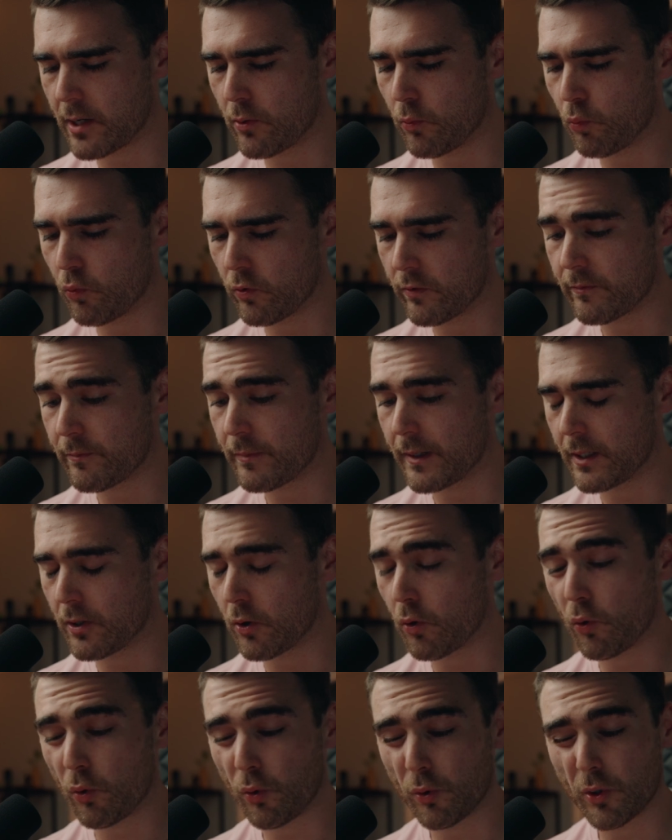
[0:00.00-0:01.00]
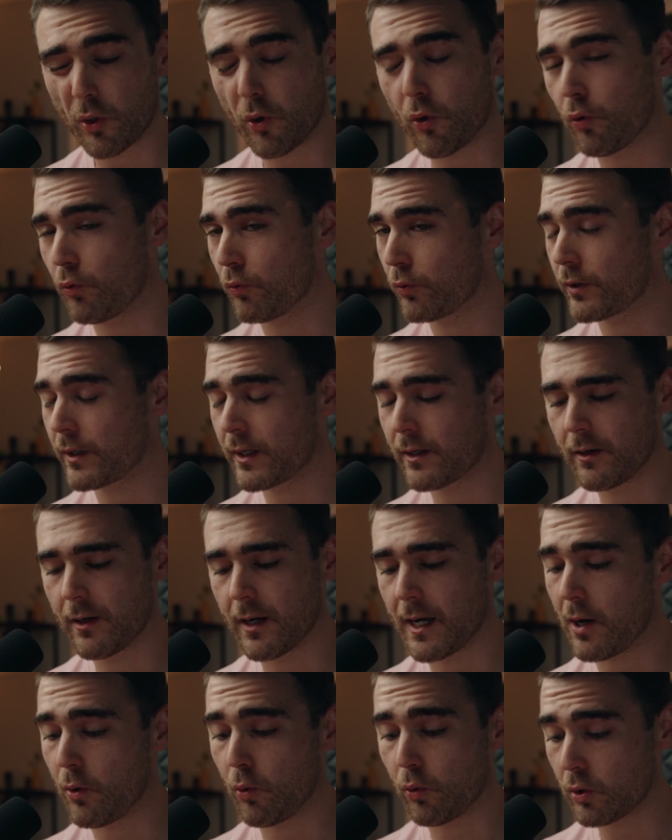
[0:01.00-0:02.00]
it would have been all
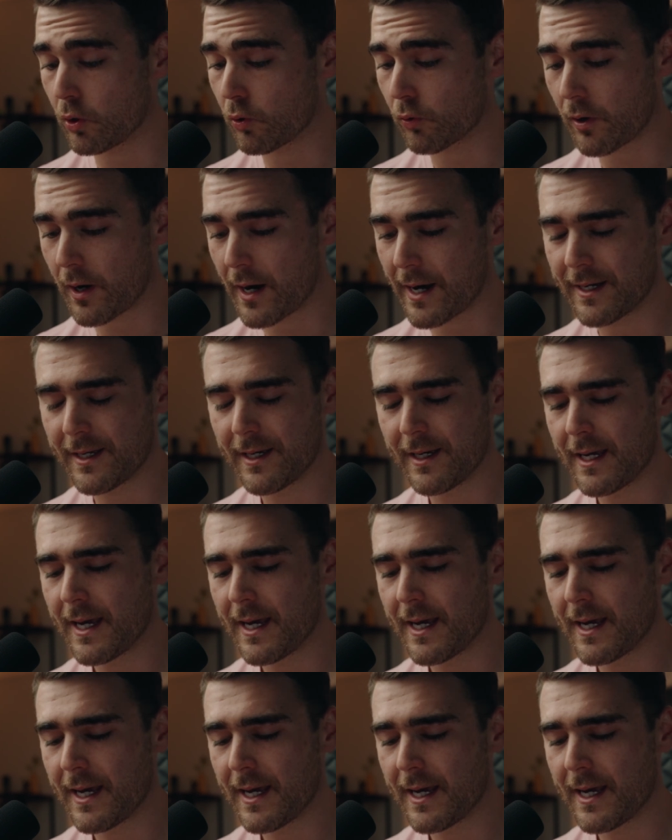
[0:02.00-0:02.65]
right.